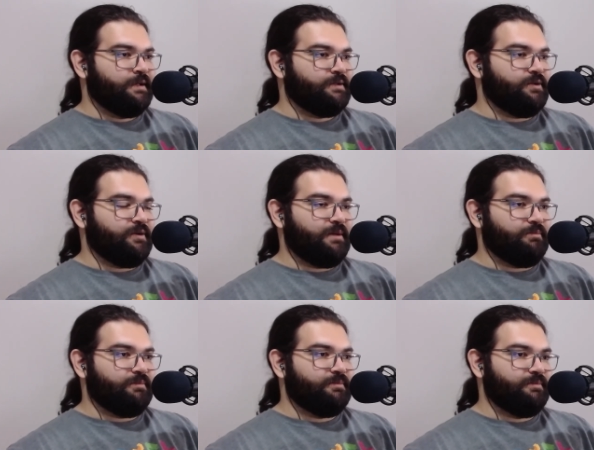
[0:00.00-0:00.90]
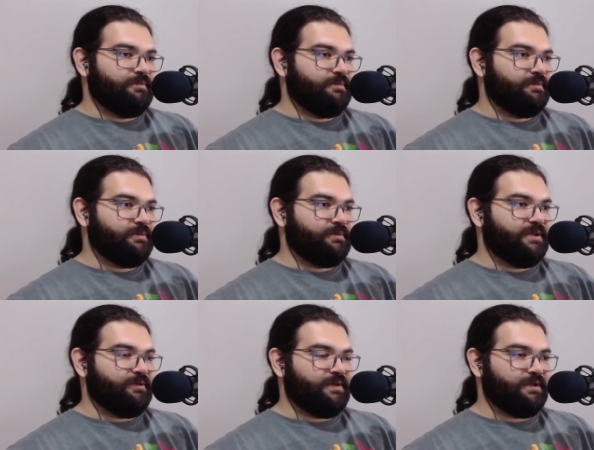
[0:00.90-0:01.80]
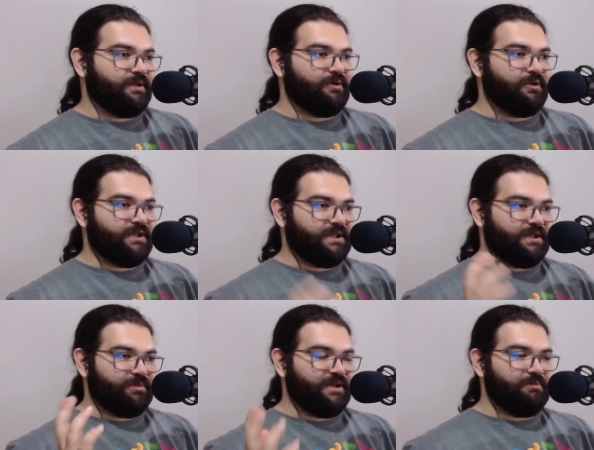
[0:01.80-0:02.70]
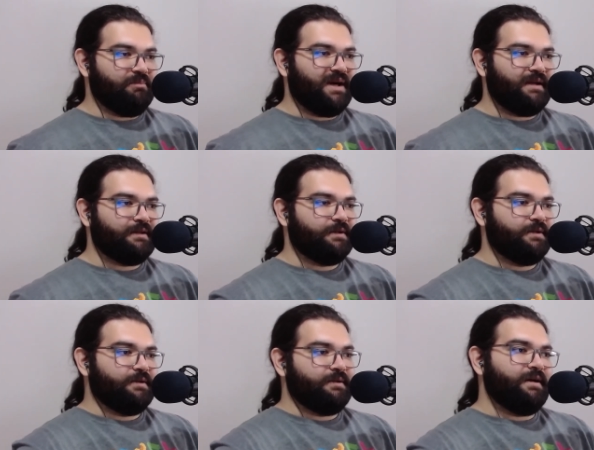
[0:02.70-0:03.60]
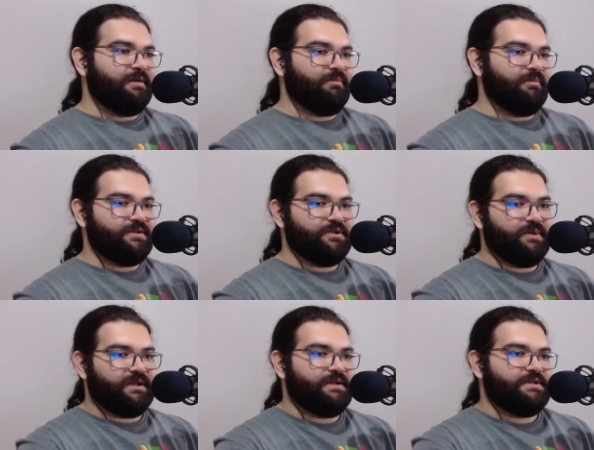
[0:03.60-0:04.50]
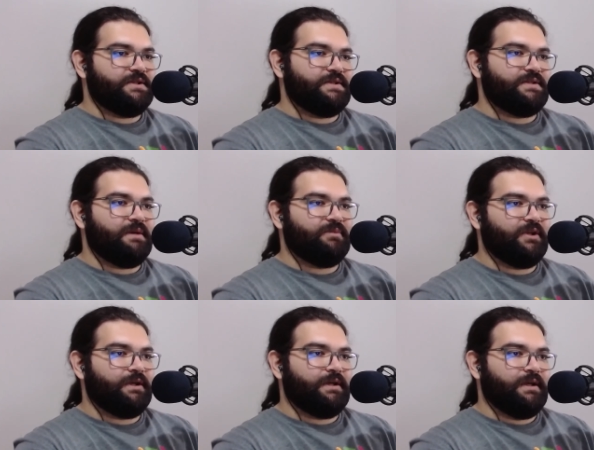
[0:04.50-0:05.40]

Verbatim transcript: So I'm definitely going to keep that in mind. I'm assuming this is something